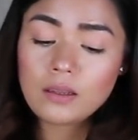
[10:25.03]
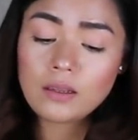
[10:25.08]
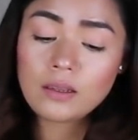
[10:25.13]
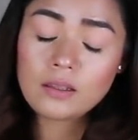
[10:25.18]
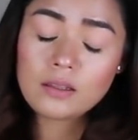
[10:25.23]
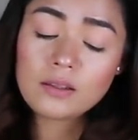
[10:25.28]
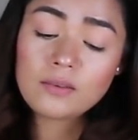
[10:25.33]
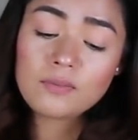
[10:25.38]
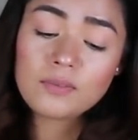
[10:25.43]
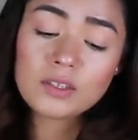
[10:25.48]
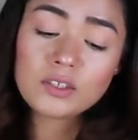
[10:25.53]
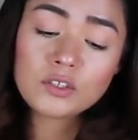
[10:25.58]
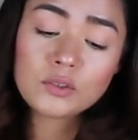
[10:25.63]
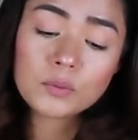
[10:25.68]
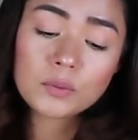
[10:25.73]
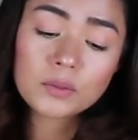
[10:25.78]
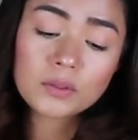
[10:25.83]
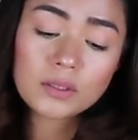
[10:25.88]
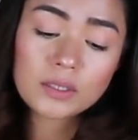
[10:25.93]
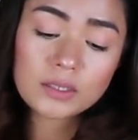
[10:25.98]

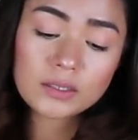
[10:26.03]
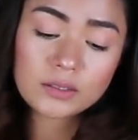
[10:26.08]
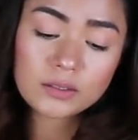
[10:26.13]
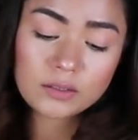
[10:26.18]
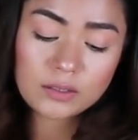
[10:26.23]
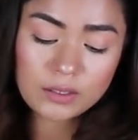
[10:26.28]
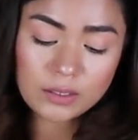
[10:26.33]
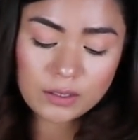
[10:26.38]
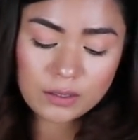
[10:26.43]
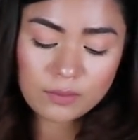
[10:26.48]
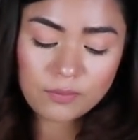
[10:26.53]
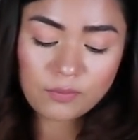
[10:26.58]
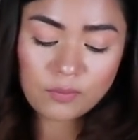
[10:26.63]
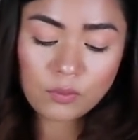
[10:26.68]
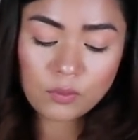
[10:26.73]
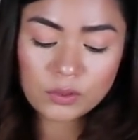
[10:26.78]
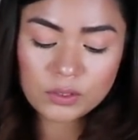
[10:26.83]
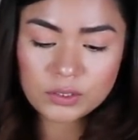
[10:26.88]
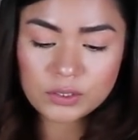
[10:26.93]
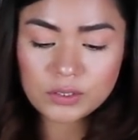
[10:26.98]
individualistic
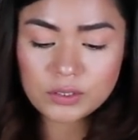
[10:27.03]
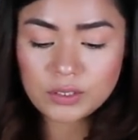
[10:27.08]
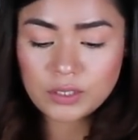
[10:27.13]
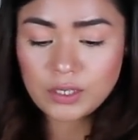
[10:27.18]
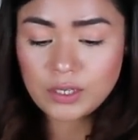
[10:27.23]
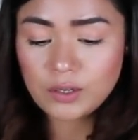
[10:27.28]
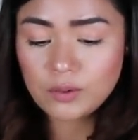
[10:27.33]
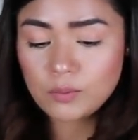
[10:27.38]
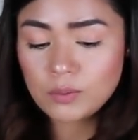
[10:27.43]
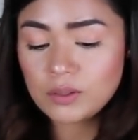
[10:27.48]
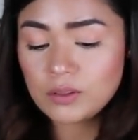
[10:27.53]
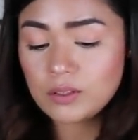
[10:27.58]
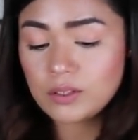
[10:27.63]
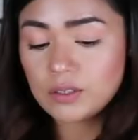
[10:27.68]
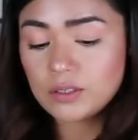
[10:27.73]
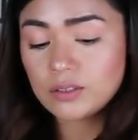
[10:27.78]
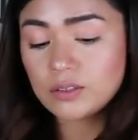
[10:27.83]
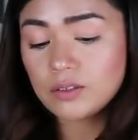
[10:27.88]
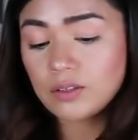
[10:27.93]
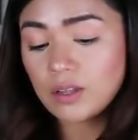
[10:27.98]
force here with
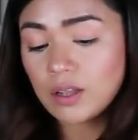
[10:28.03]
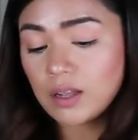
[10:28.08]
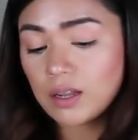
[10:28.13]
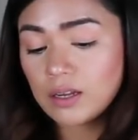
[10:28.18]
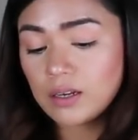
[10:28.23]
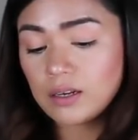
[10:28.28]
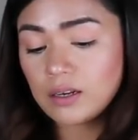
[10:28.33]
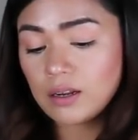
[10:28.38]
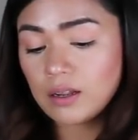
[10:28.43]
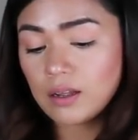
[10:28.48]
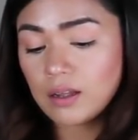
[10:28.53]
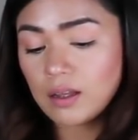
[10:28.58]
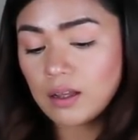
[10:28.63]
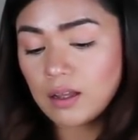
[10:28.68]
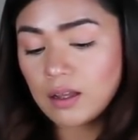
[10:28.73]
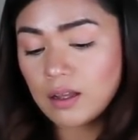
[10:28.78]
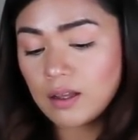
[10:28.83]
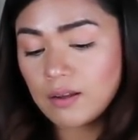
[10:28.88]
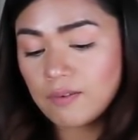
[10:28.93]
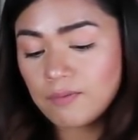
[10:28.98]
this Nine
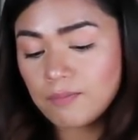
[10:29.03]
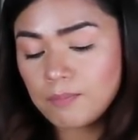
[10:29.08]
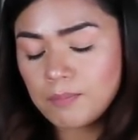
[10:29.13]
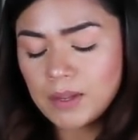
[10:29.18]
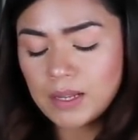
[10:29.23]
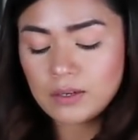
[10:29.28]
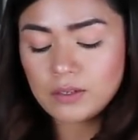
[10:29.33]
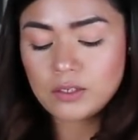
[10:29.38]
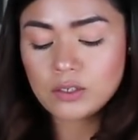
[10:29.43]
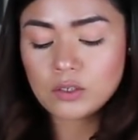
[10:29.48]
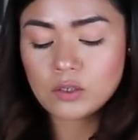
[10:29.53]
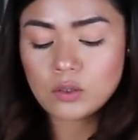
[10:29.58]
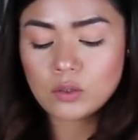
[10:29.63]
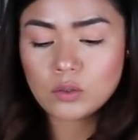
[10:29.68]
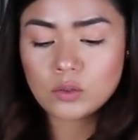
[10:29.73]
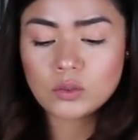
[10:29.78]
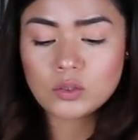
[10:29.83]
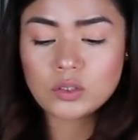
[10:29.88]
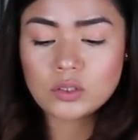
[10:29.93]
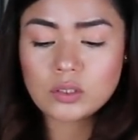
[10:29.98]
of
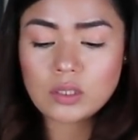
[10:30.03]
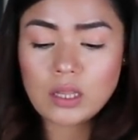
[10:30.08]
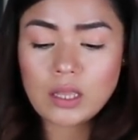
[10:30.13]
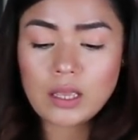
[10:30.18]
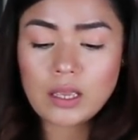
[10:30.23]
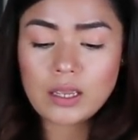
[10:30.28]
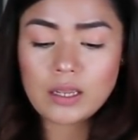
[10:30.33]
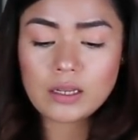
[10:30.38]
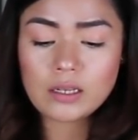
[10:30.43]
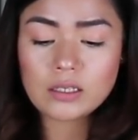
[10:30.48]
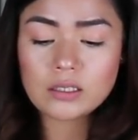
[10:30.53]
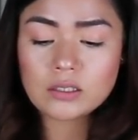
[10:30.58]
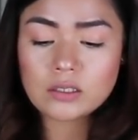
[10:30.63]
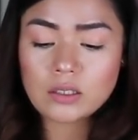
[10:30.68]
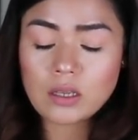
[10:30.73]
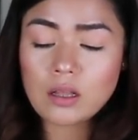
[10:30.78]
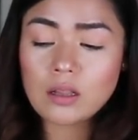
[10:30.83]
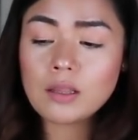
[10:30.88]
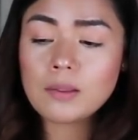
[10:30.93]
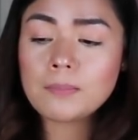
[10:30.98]
Pentacles. Like it's
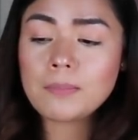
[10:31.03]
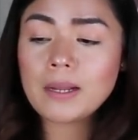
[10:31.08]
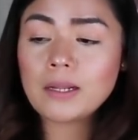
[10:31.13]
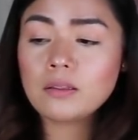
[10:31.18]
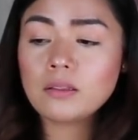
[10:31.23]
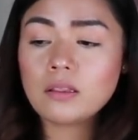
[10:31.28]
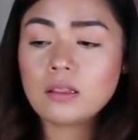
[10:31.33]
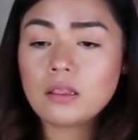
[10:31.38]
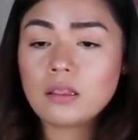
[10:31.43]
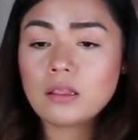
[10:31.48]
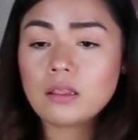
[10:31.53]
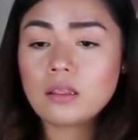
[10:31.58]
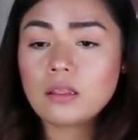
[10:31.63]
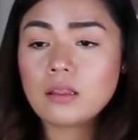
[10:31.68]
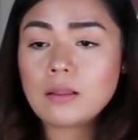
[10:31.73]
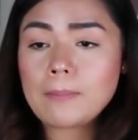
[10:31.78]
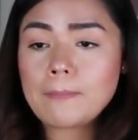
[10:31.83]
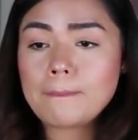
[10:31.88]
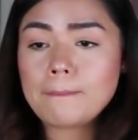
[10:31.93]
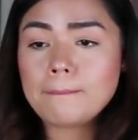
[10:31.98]
all about
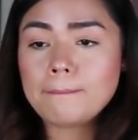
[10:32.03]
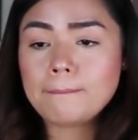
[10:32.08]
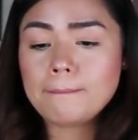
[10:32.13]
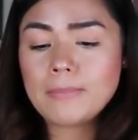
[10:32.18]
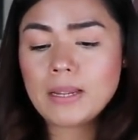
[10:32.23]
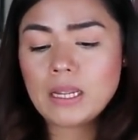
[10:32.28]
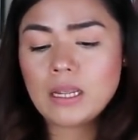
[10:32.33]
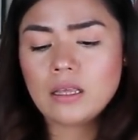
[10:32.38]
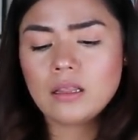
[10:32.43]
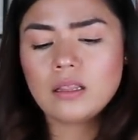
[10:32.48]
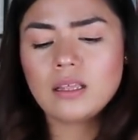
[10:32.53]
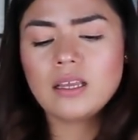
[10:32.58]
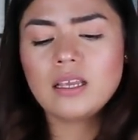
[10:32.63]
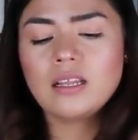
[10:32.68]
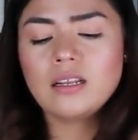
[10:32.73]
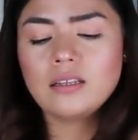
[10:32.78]
me, the